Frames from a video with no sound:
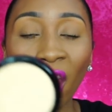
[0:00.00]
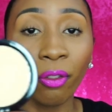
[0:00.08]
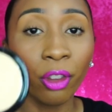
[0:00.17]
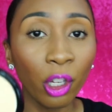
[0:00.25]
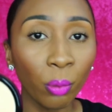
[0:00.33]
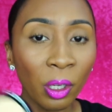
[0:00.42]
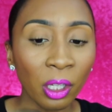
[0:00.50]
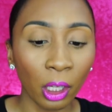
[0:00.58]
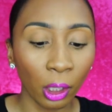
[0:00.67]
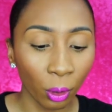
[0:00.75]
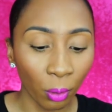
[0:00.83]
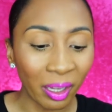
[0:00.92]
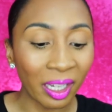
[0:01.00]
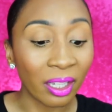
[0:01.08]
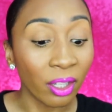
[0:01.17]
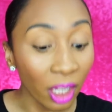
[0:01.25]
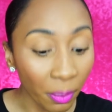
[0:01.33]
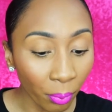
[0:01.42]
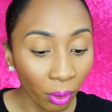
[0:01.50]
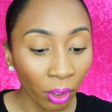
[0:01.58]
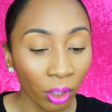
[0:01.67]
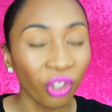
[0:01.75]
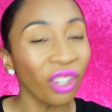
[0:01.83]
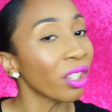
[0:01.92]
If this was a little bit
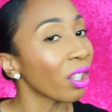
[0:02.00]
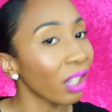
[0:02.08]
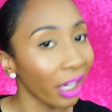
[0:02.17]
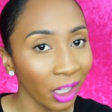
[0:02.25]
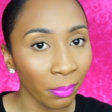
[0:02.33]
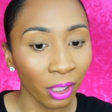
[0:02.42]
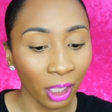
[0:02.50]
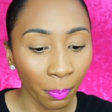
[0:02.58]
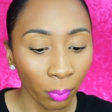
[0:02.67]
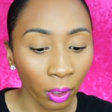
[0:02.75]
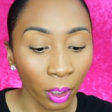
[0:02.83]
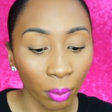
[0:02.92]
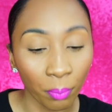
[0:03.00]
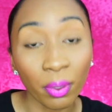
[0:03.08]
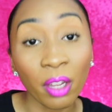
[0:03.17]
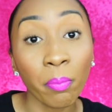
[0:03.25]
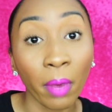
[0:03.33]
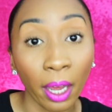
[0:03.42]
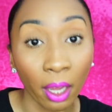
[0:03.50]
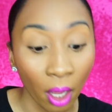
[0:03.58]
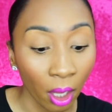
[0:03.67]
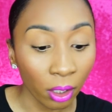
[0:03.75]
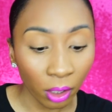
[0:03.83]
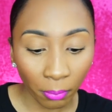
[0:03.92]
deeper, just a tiny bit deeper, it would be my
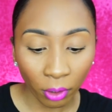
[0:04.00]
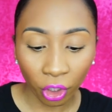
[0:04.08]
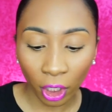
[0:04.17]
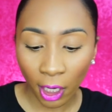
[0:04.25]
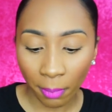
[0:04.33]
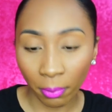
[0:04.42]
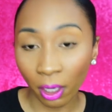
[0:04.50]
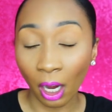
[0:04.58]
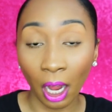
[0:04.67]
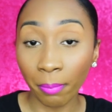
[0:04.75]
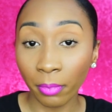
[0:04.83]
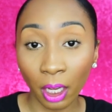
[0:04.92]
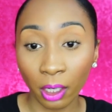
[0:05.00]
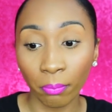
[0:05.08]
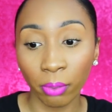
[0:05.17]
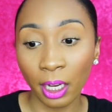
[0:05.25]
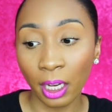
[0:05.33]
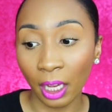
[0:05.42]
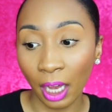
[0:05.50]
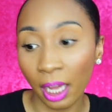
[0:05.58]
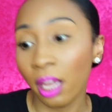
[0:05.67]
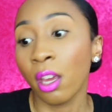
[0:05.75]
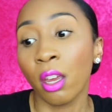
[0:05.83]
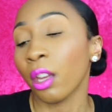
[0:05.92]
summer shade, but I'm not complaining.
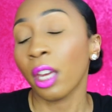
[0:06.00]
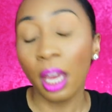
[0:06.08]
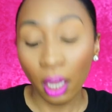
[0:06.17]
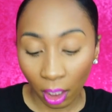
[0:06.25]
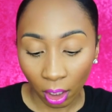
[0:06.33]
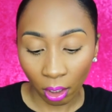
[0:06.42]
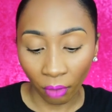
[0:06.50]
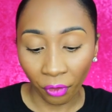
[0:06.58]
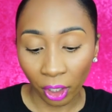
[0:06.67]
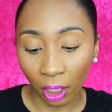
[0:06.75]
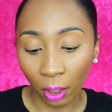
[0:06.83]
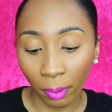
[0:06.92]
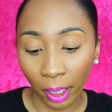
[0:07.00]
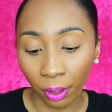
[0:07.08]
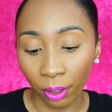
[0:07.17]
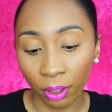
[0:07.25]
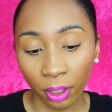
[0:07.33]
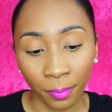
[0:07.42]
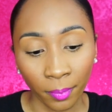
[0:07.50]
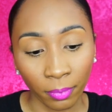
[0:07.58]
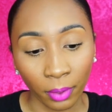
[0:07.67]
I can't get enough of yellow powders.